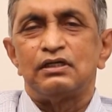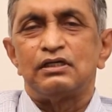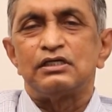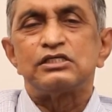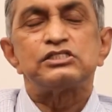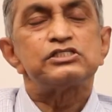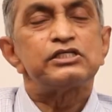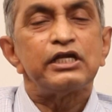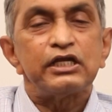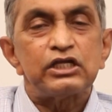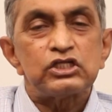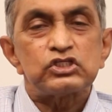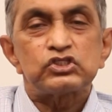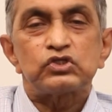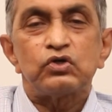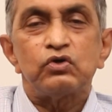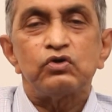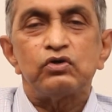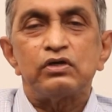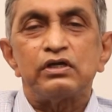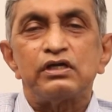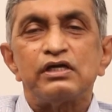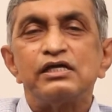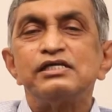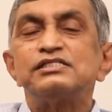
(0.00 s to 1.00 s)
Status
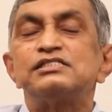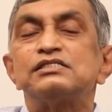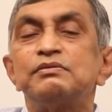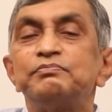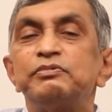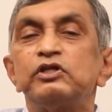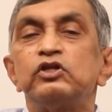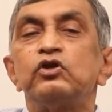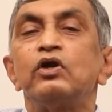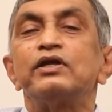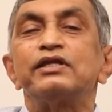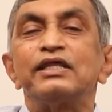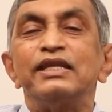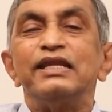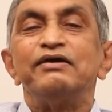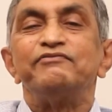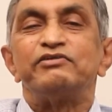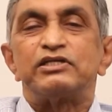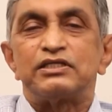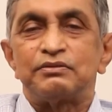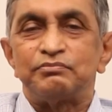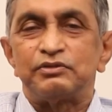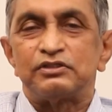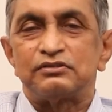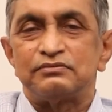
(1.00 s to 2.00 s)
quo is simply not
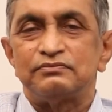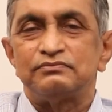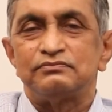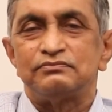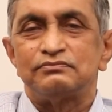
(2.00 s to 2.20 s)
inevitable.